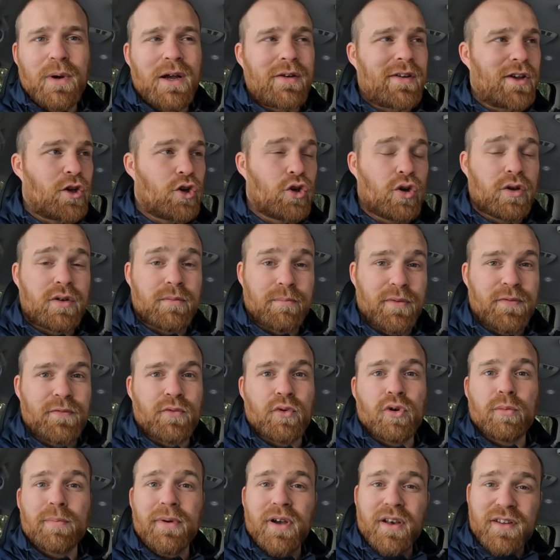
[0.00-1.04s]
where it couldn't
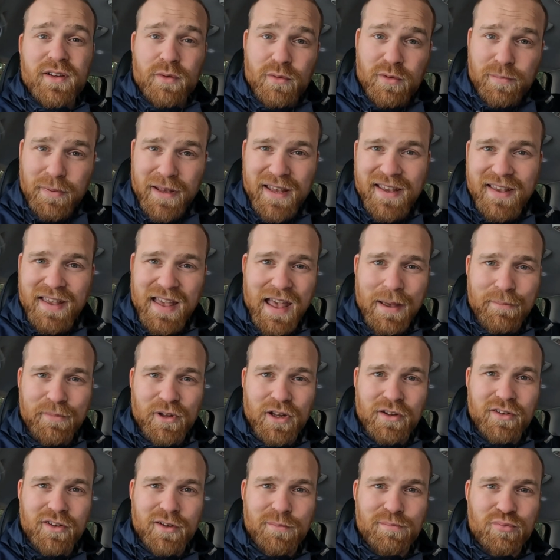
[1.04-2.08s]
before because it was being
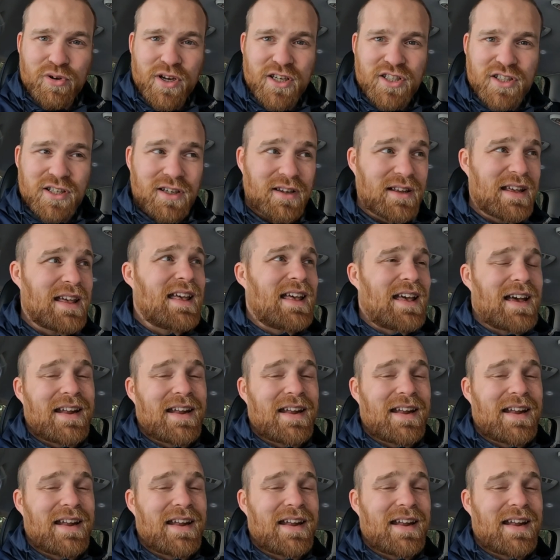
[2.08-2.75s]
kept under pressure,